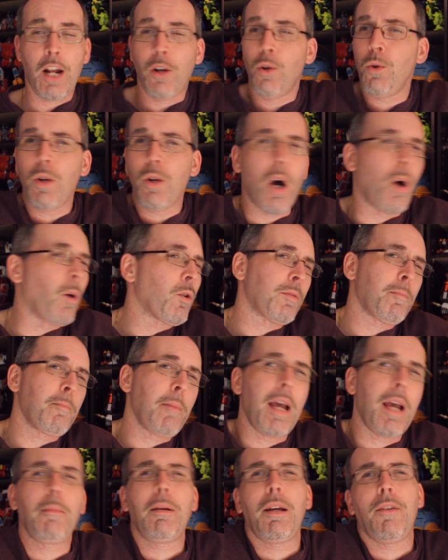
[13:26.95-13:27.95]
And who knows?
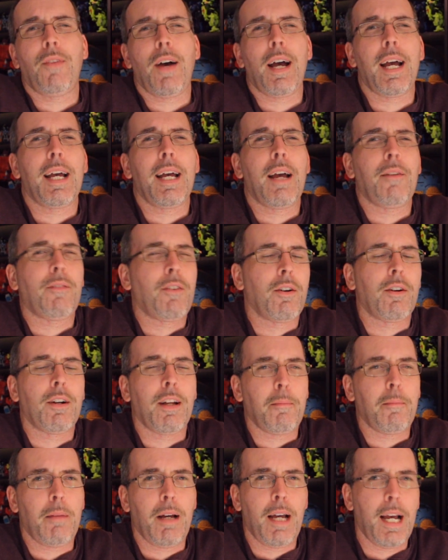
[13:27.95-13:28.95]
Maybe if I ever
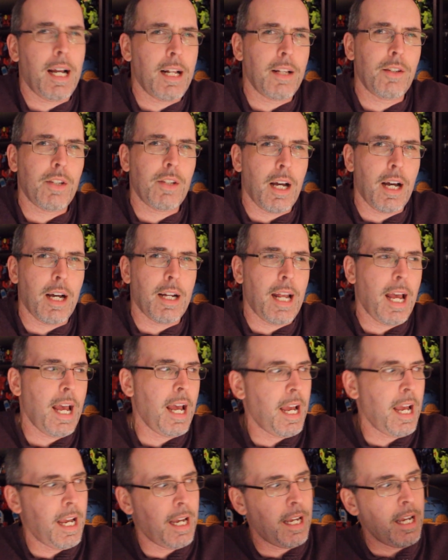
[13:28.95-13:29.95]
get my hands on
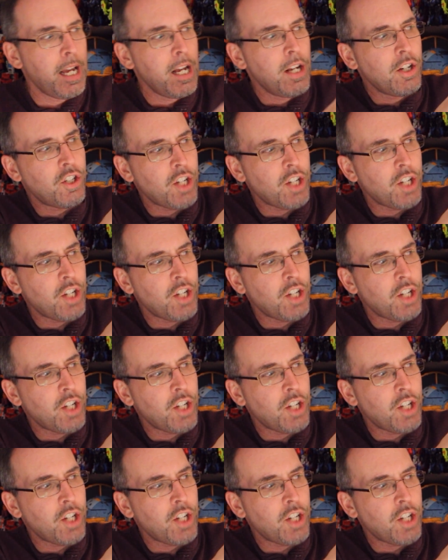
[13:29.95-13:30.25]
a